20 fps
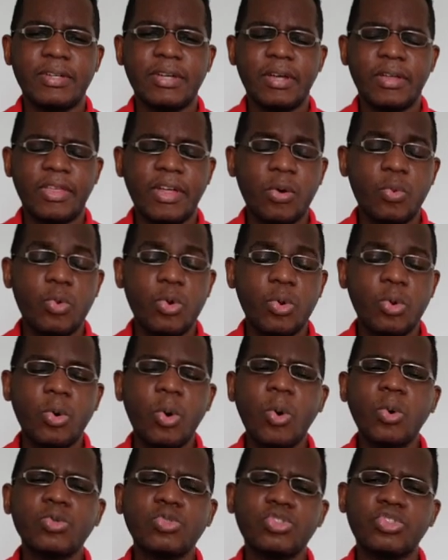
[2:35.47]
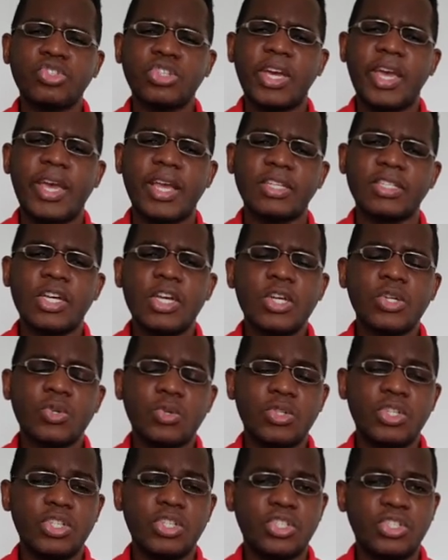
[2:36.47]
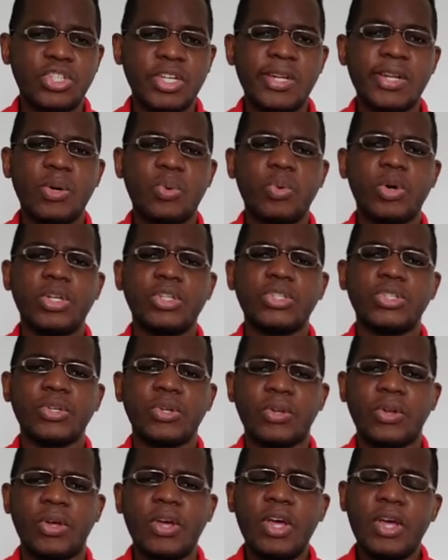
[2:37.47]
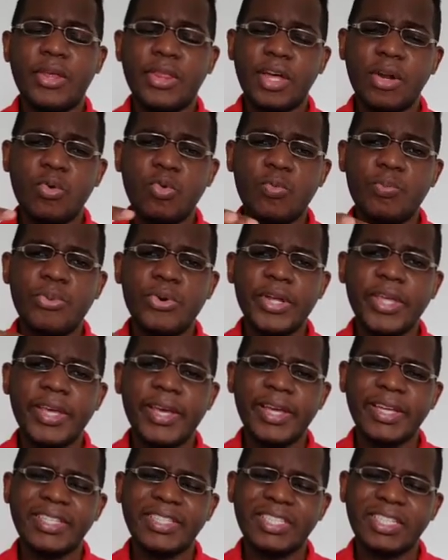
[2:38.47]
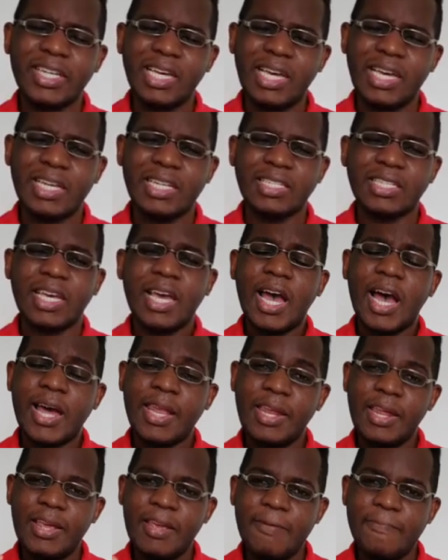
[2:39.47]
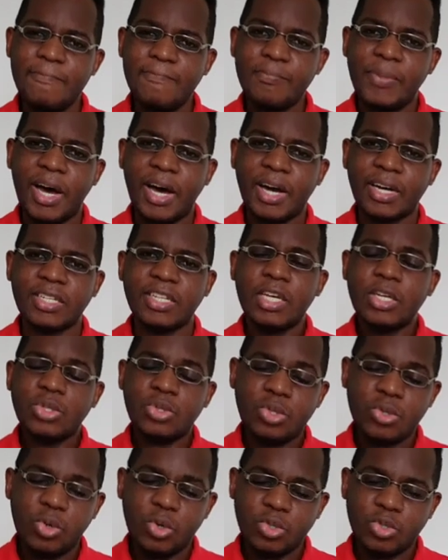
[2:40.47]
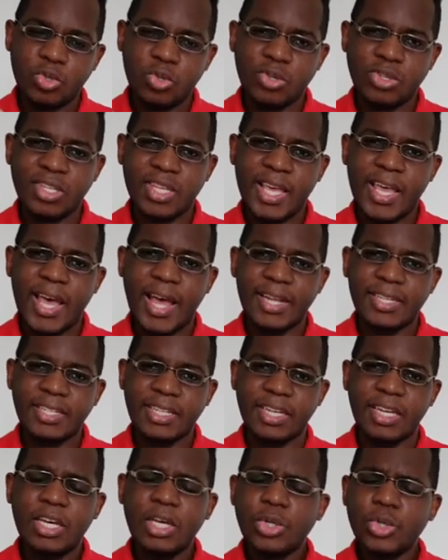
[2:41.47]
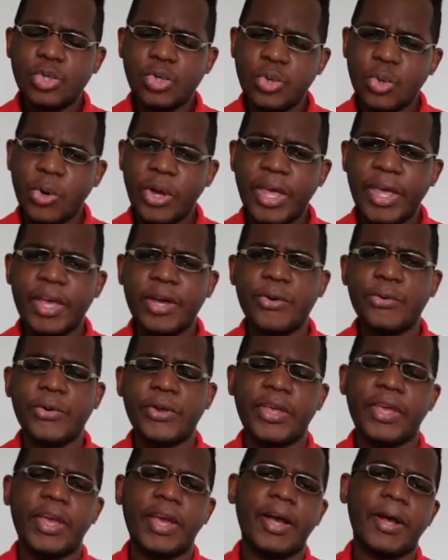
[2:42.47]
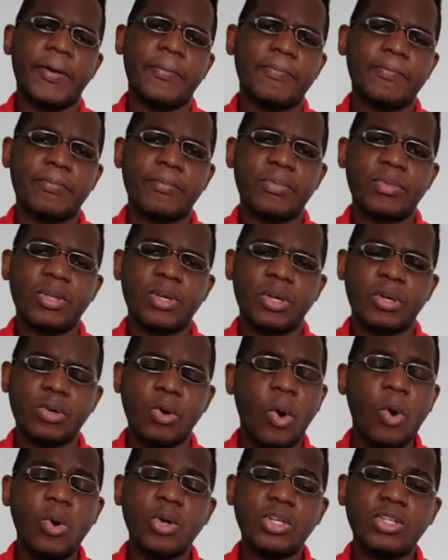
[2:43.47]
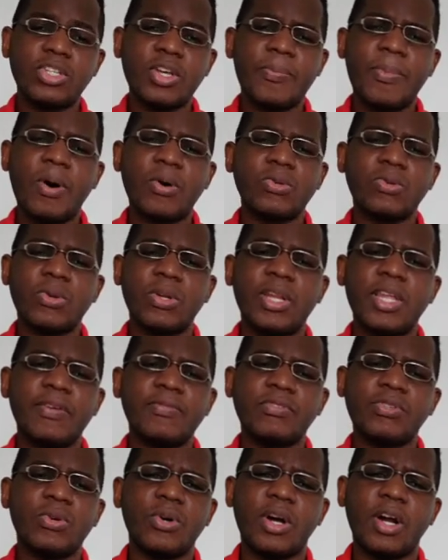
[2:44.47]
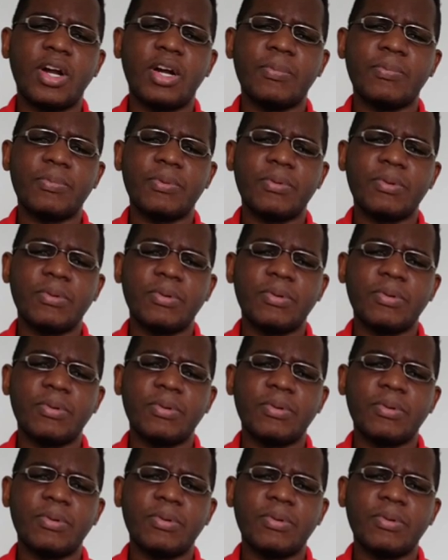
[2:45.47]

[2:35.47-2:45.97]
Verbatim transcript: that will cause change to this generation, that will bring a change, an impact to your society, to your area. God is about to lift you up.